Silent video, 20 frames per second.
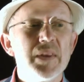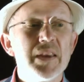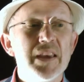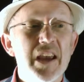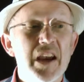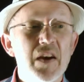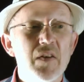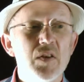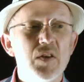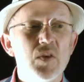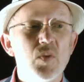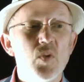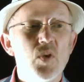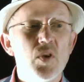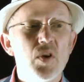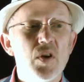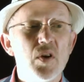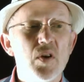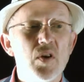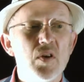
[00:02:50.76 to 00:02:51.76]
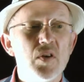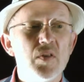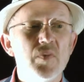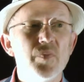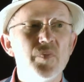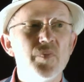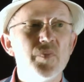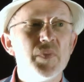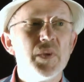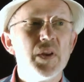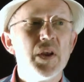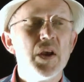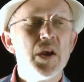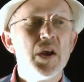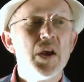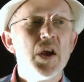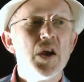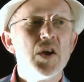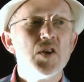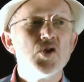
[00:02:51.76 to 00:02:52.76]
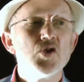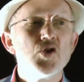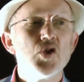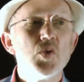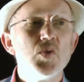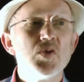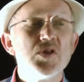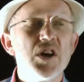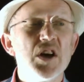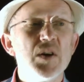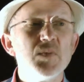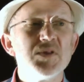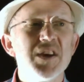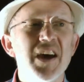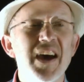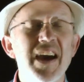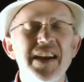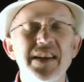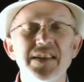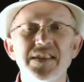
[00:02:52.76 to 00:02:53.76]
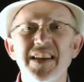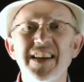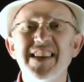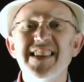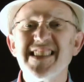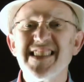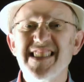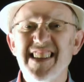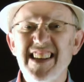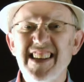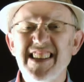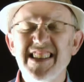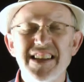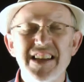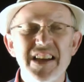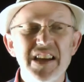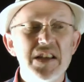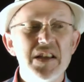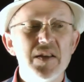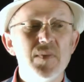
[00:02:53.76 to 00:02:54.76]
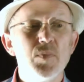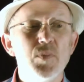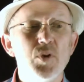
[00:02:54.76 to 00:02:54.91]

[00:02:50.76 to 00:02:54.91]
Carry the 1 along. 2 times 8 is 16,